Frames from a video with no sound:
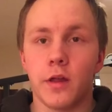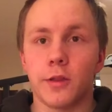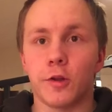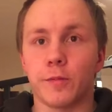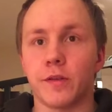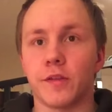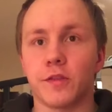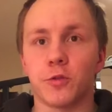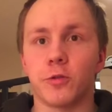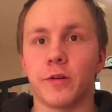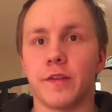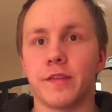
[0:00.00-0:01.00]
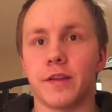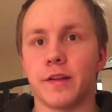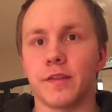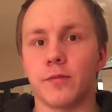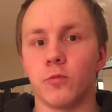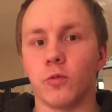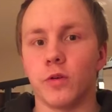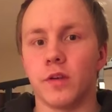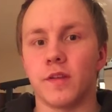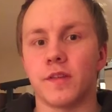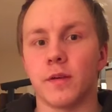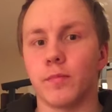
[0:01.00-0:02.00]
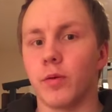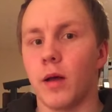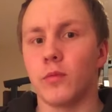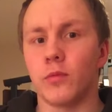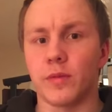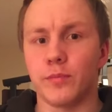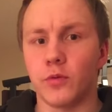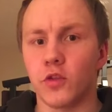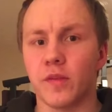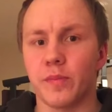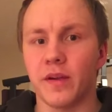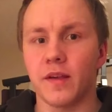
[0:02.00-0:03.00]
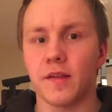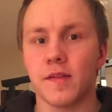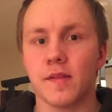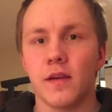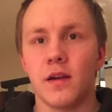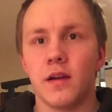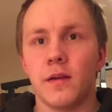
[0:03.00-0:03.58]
There's been stories that it was a problem with booth space,